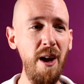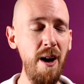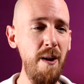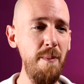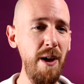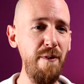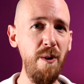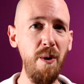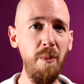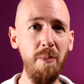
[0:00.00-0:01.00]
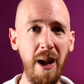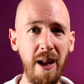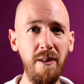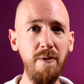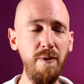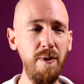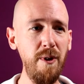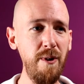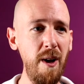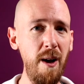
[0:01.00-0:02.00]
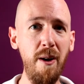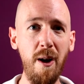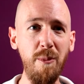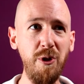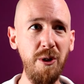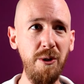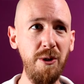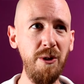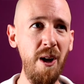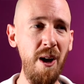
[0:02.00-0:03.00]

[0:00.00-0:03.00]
if you're paying for a masseuse,